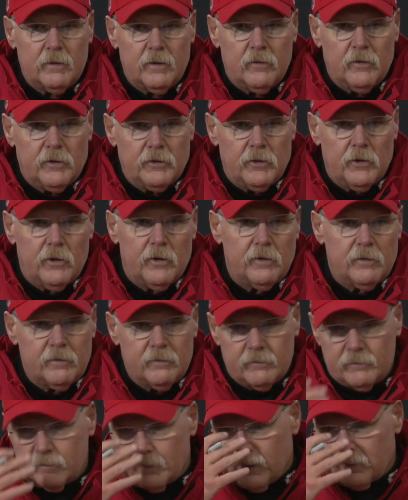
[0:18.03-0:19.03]
the dirt and
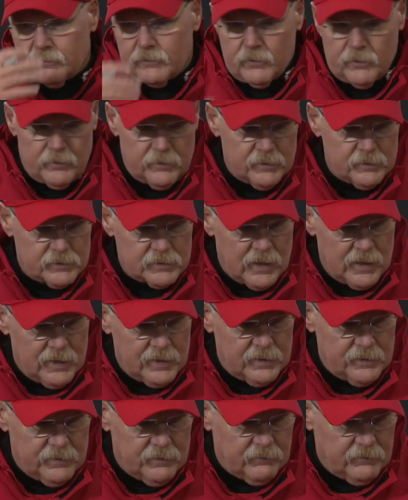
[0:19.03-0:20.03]
got dirt in his
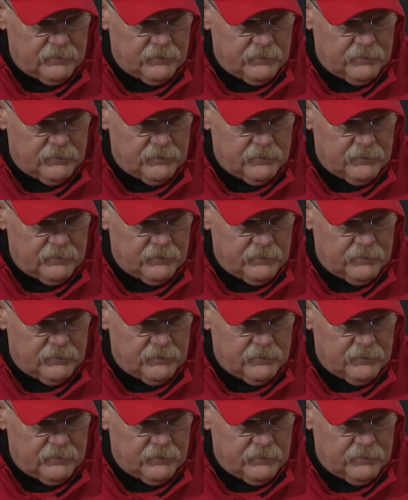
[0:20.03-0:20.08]
eye and